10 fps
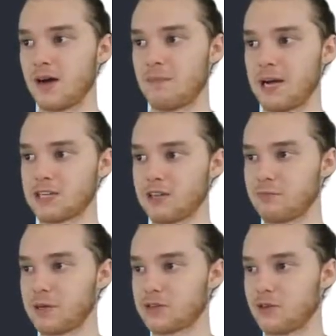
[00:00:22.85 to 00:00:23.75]
Um, I actually
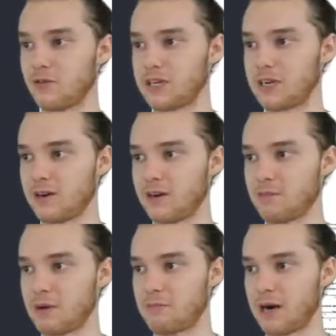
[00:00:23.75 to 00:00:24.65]
have a picture over here
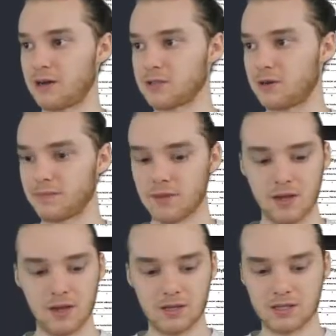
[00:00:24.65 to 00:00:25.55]
in my browser
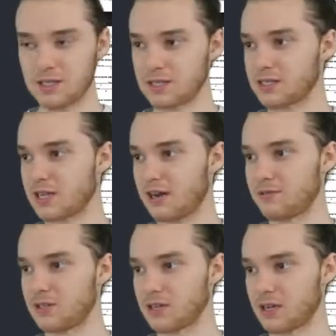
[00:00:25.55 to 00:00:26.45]
See, this is kind
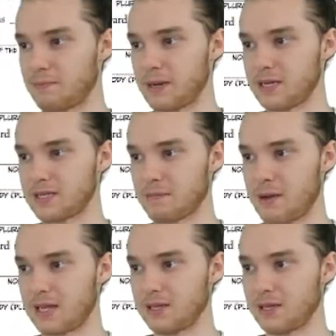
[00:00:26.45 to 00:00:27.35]
of like a basic
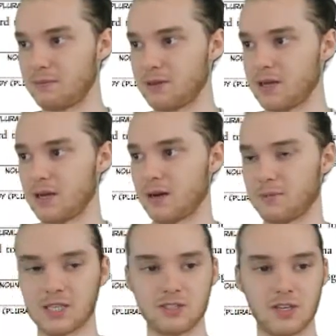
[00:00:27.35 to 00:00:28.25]
Mad Lib.
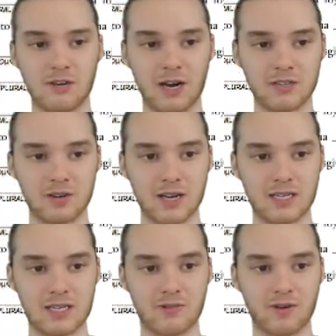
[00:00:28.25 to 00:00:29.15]
Um, essentially, you're entering
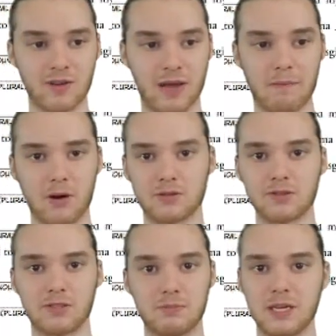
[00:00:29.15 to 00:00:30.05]
in different like
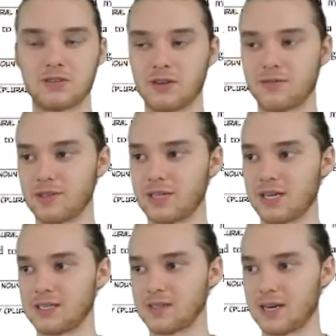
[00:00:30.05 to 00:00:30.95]
parts of speech or different
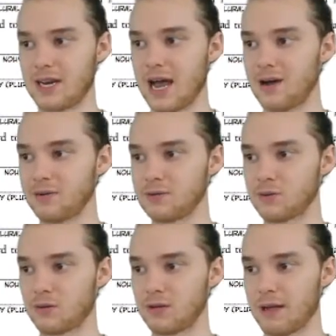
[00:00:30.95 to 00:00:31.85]
things like
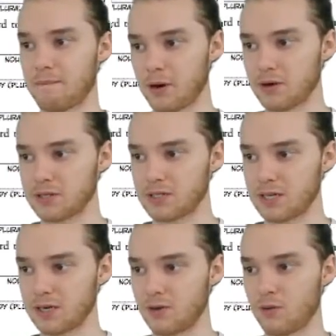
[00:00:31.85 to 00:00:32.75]
nouns or like a
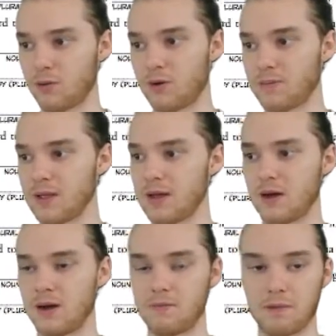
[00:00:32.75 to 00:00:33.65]
person or
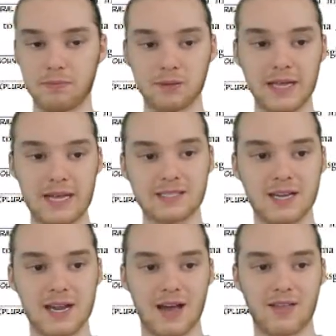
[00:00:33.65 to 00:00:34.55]
um, a
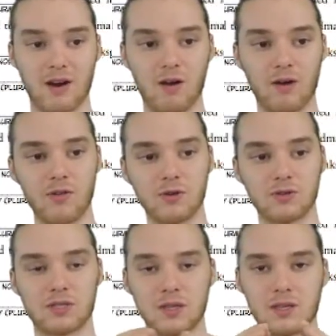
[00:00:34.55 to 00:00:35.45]
place, and then all
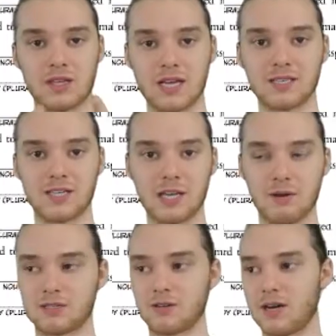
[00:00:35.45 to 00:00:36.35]
those things that
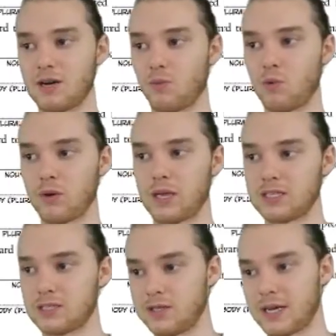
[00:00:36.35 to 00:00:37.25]
you enter in will
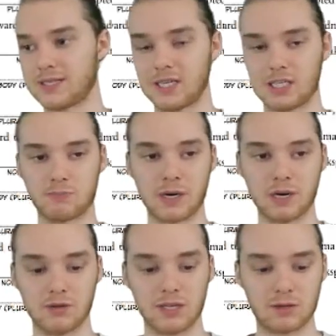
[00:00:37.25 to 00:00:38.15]
get, like I said,
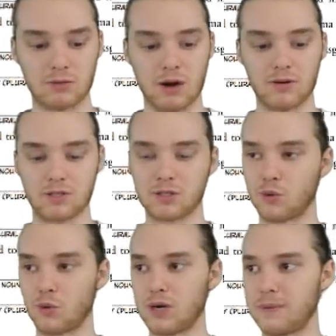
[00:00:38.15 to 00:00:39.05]
sprinkled in throughout a
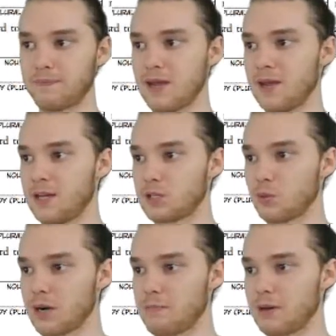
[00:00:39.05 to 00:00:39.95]
story.
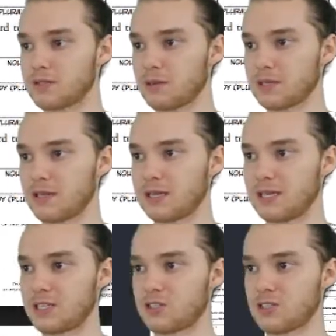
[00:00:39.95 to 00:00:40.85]
So we're going to build something like
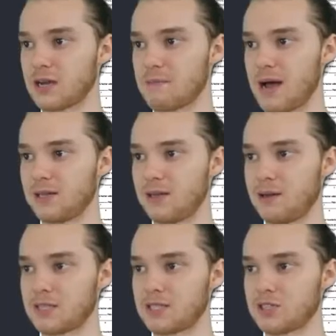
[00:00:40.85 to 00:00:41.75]
this, just like a
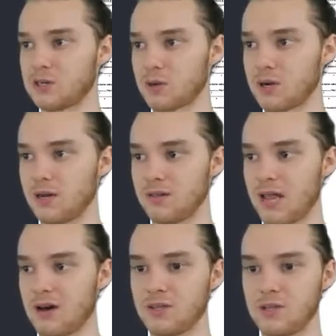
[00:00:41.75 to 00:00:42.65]
Lib. Essentially, we're going to
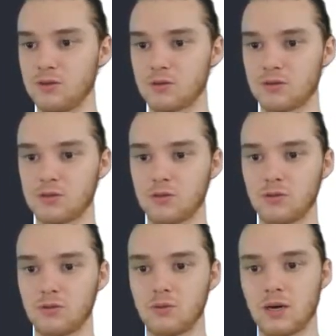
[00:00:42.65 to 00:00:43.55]
allow the user
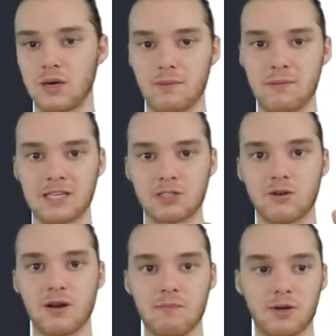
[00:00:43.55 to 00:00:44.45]
to um,
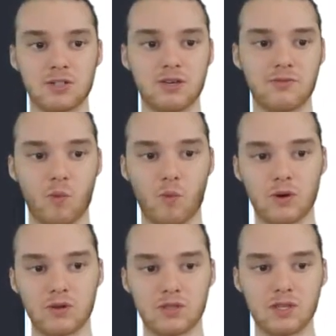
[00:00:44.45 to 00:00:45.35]
enter in a bunch of different
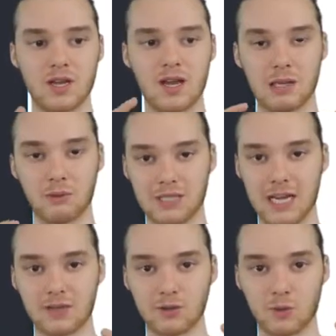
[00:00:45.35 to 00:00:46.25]
words, and then we'll
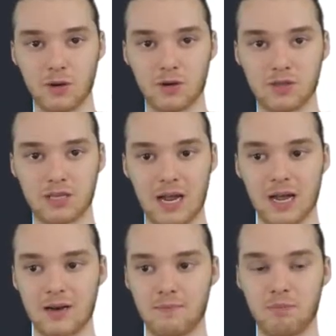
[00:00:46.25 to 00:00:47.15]
take those words
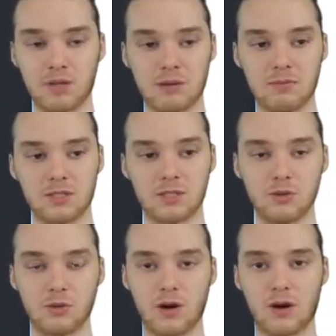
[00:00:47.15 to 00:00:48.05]
and put them
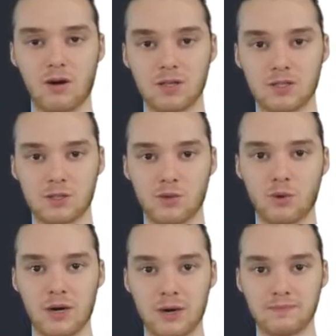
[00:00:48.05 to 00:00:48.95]
into our
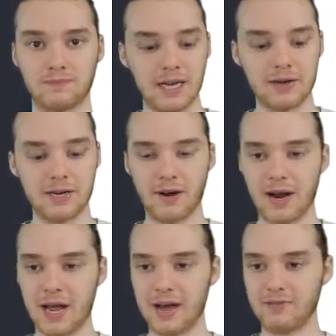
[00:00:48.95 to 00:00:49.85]
story. Down here,
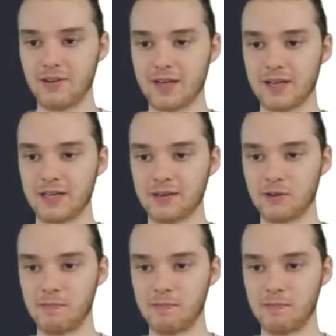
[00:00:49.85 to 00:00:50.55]
I have a